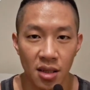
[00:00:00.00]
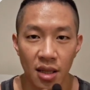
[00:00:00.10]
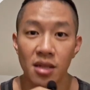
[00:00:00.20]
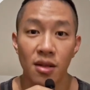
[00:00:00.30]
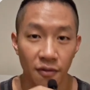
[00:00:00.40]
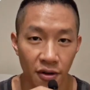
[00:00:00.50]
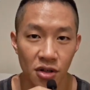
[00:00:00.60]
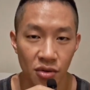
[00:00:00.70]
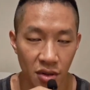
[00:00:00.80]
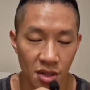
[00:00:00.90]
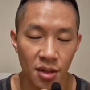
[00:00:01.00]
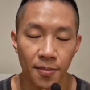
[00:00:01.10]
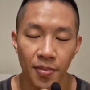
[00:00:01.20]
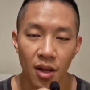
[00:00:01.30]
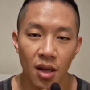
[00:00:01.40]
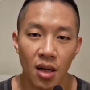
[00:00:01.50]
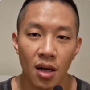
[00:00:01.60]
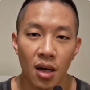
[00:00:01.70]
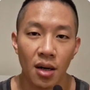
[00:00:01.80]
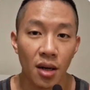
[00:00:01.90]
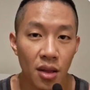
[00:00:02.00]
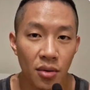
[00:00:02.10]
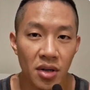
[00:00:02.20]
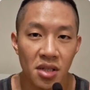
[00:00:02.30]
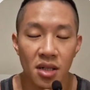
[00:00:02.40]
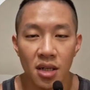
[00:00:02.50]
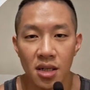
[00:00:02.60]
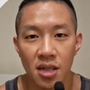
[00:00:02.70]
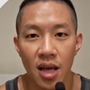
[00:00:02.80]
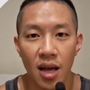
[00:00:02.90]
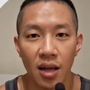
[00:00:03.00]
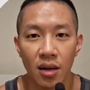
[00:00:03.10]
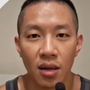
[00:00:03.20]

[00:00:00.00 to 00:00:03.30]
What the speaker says: That's the first reason. Another reason is that